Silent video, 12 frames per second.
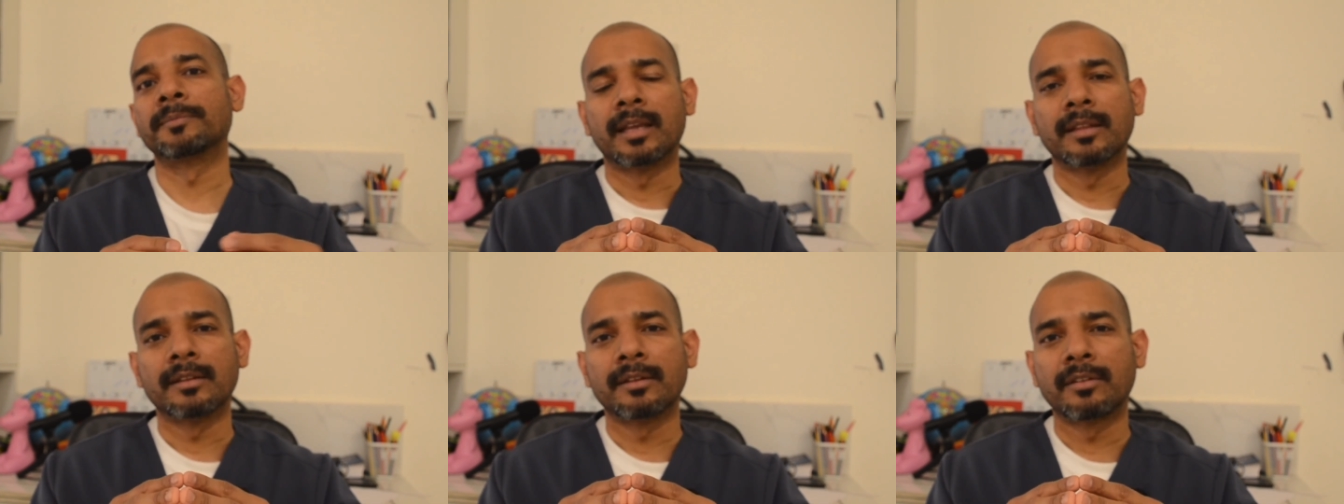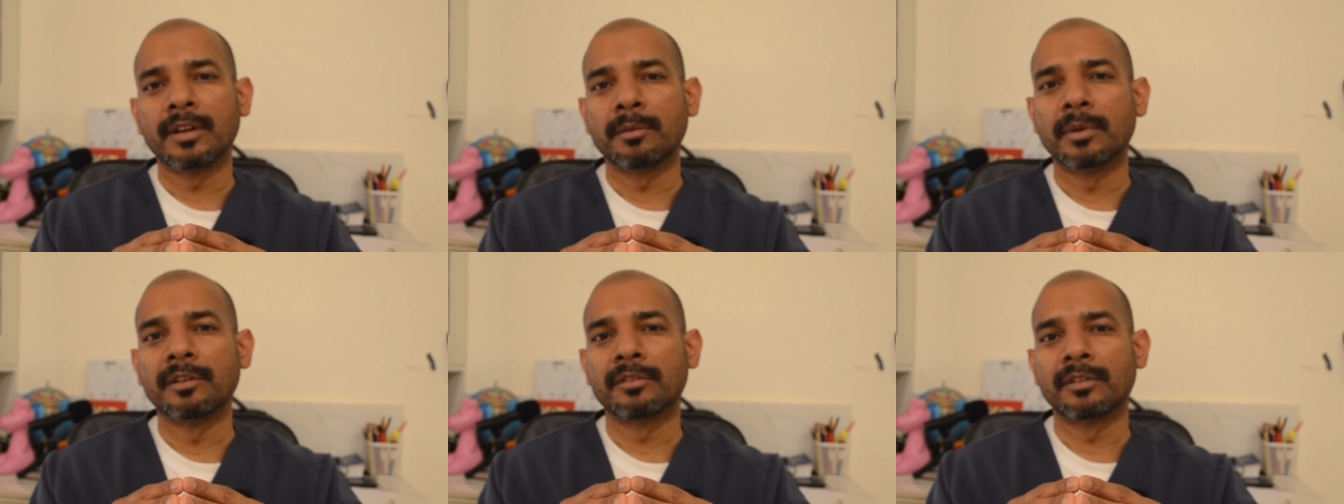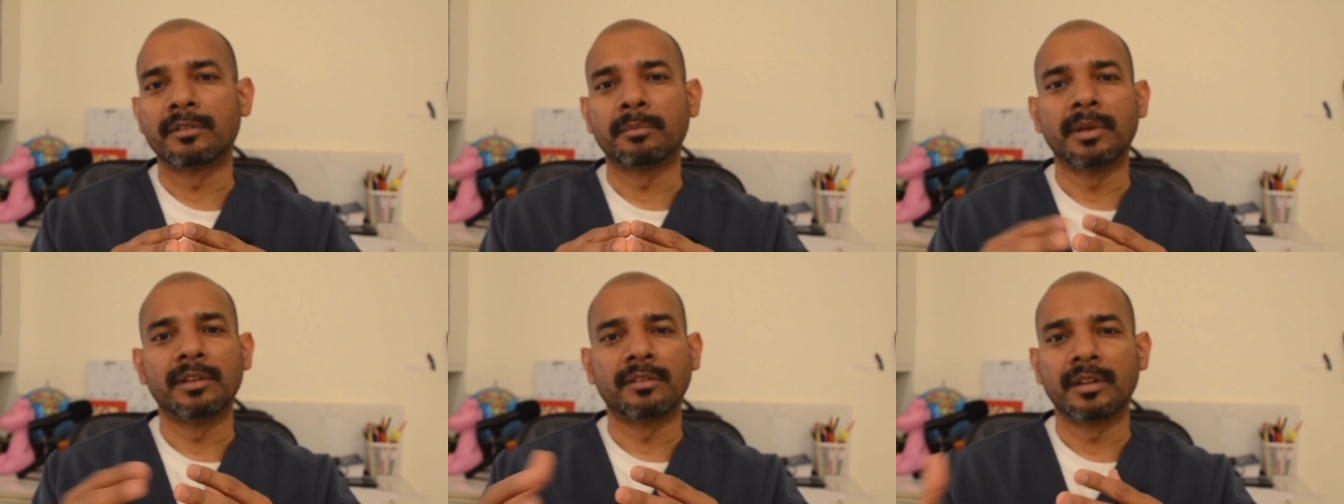The other treatments is
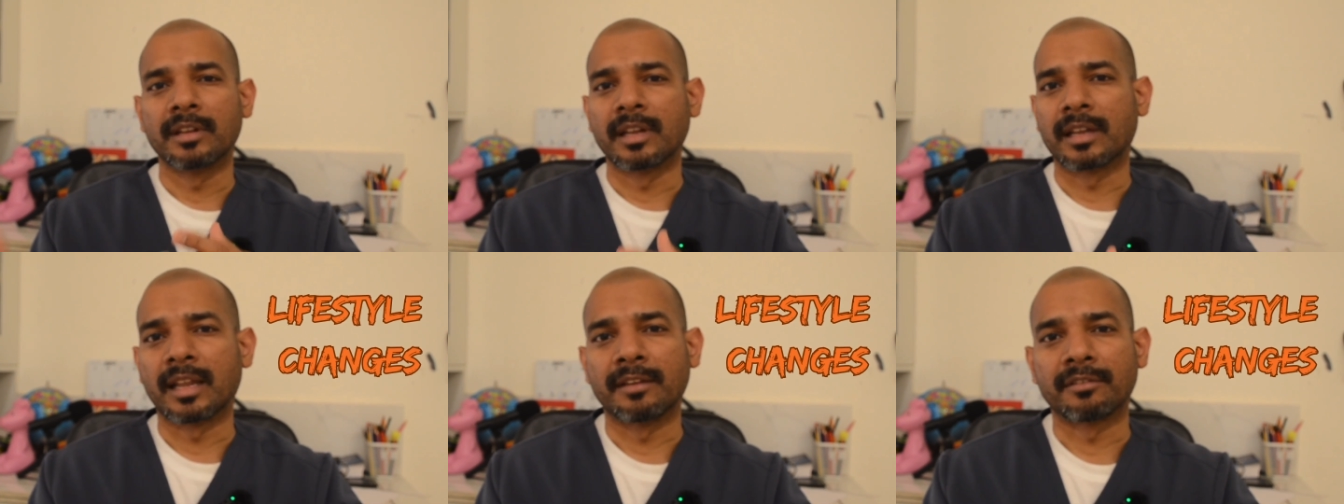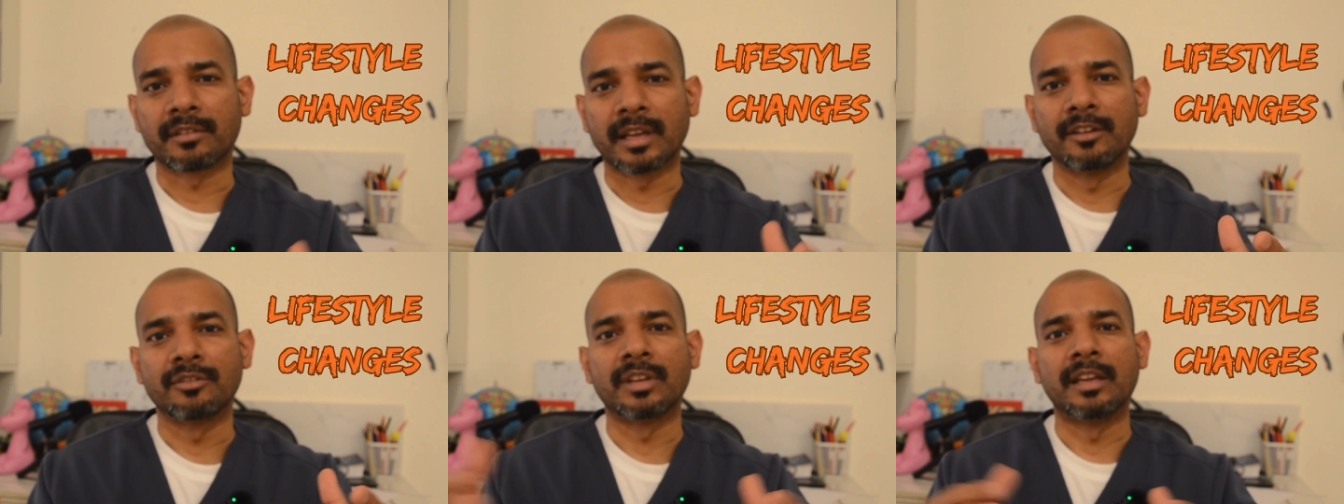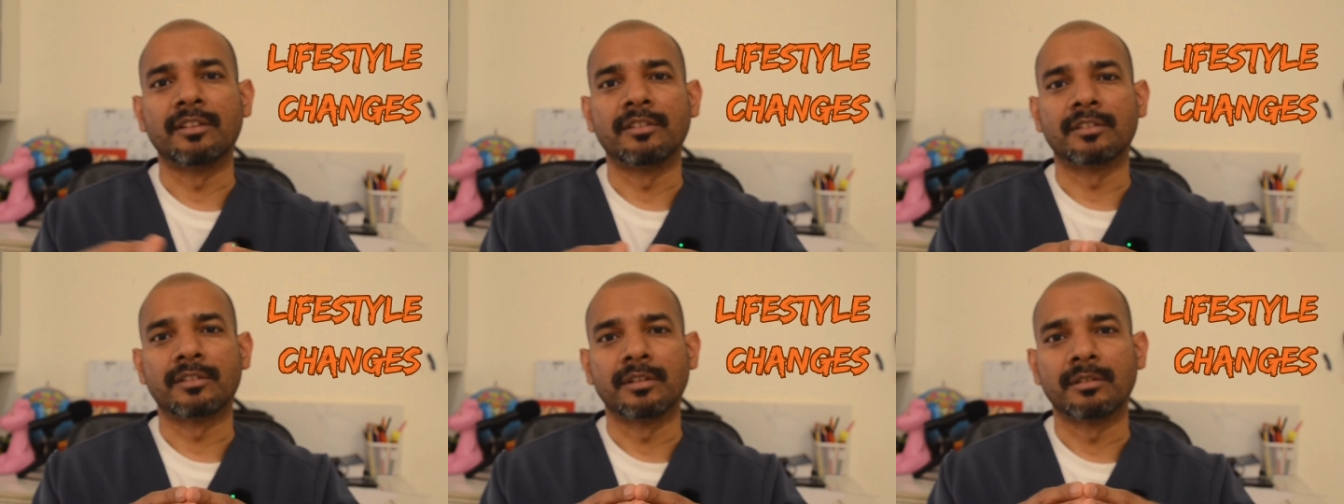basically like lifestyle
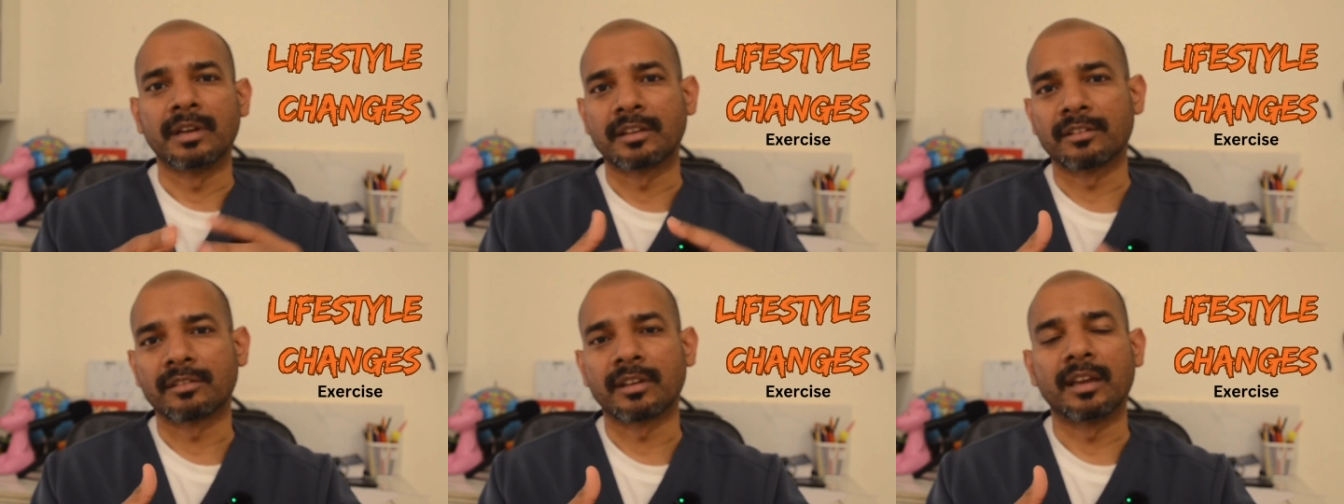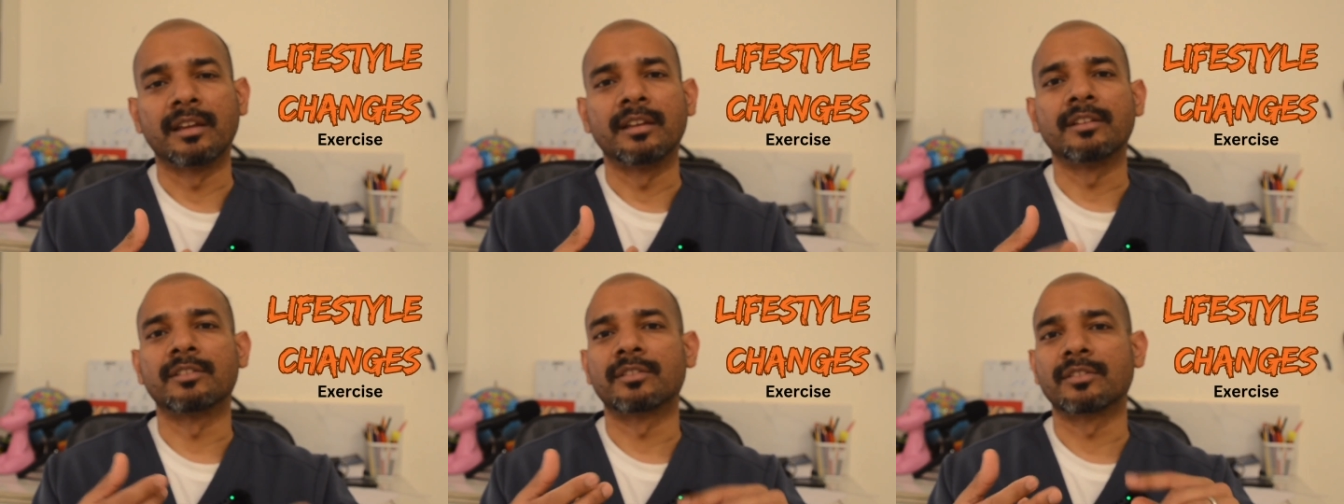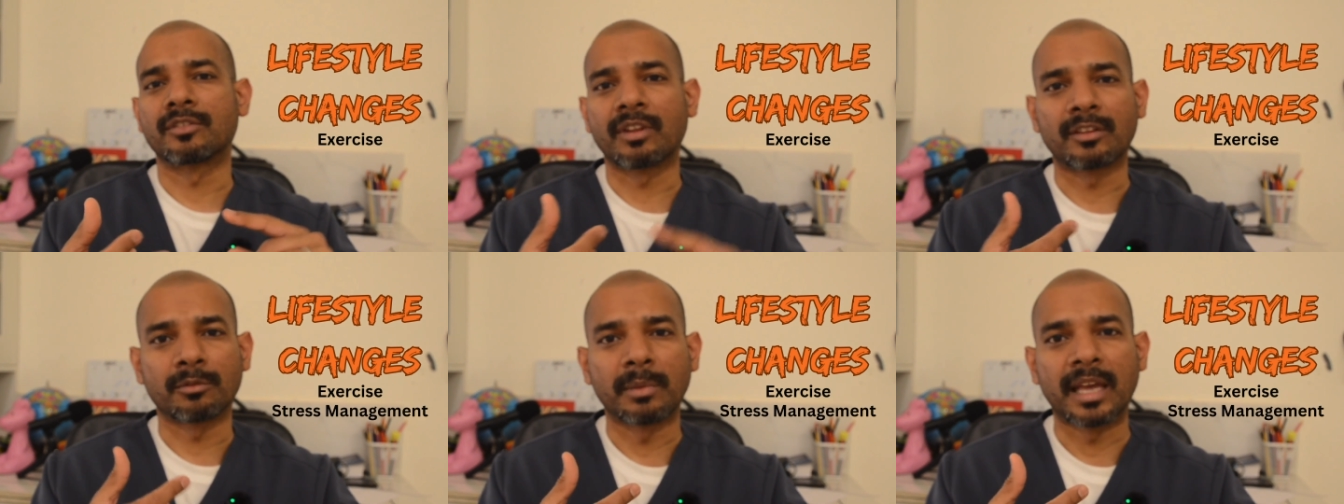changes, exercise,
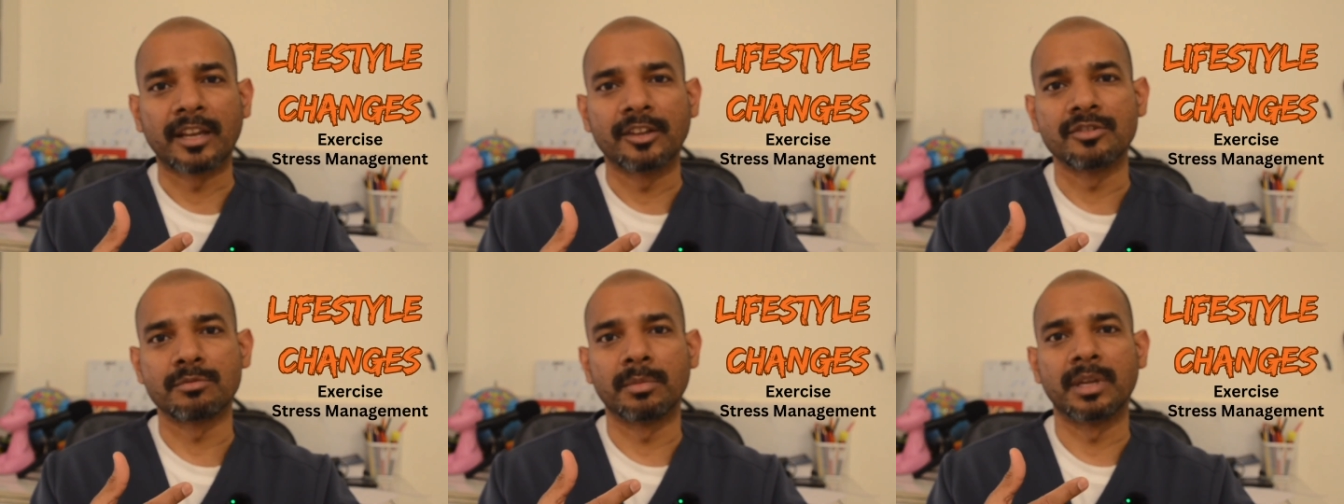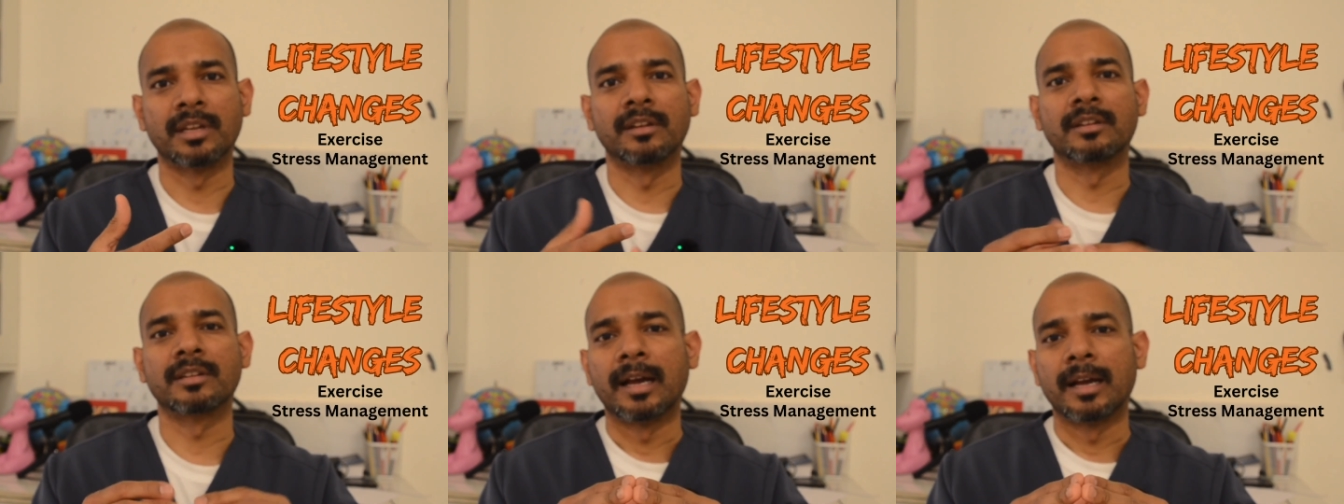stress management